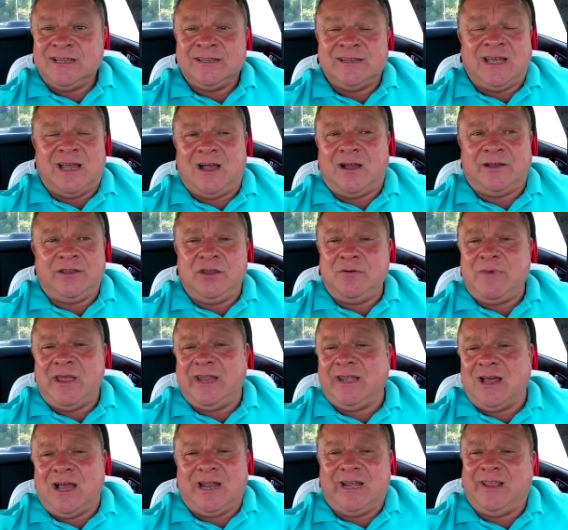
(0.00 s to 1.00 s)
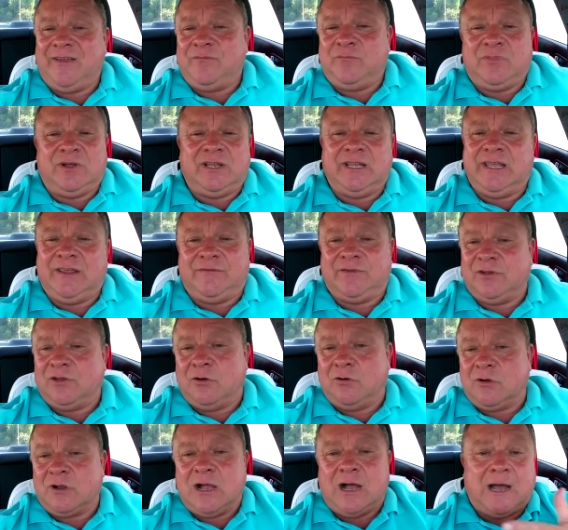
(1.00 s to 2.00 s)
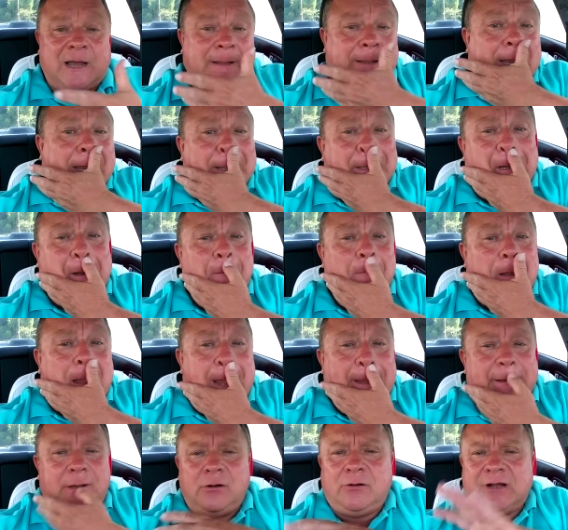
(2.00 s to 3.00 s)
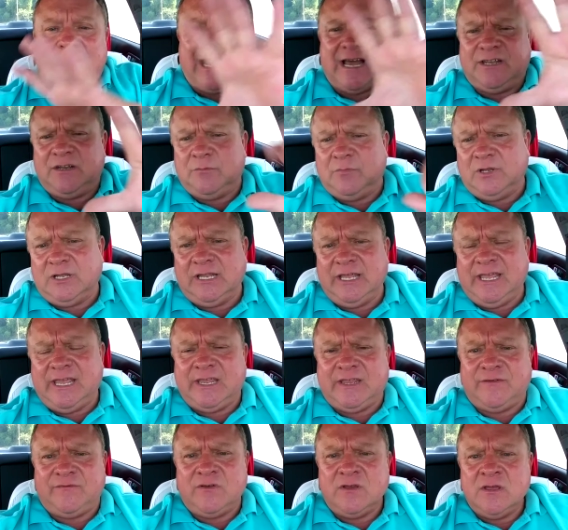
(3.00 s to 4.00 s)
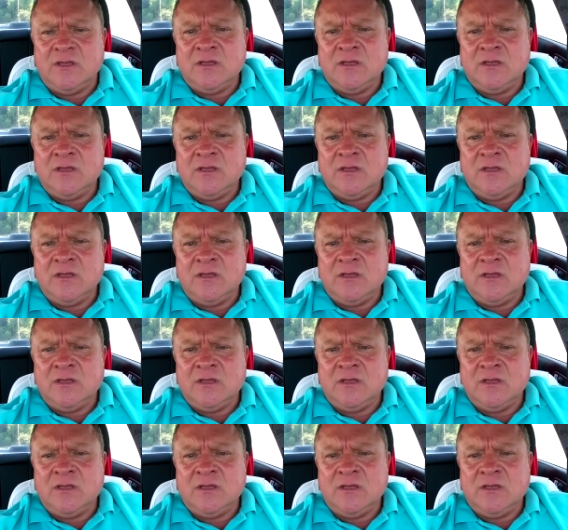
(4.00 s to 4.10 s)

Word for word: Now, you may not even believe in no God. That's all right. You don't got to believe.